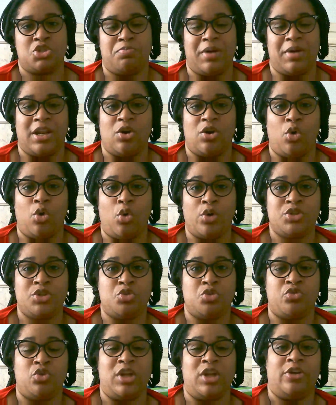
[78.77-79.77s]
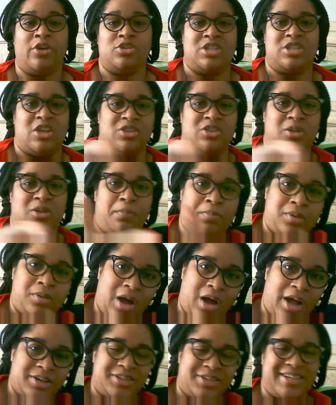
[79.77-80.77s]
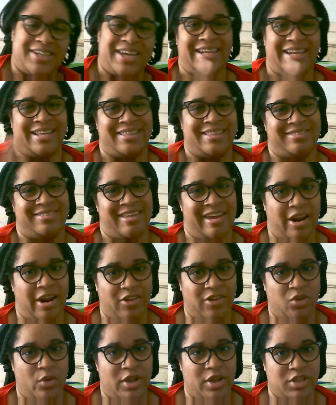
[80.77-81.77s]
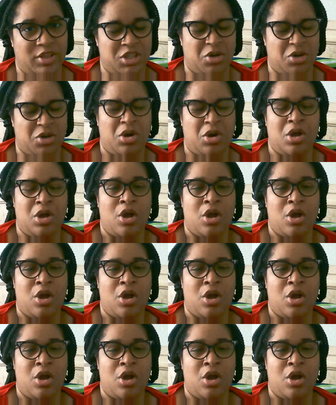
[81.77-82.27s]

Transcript: But in order to fully understand the plot, you got to get that out of the way too.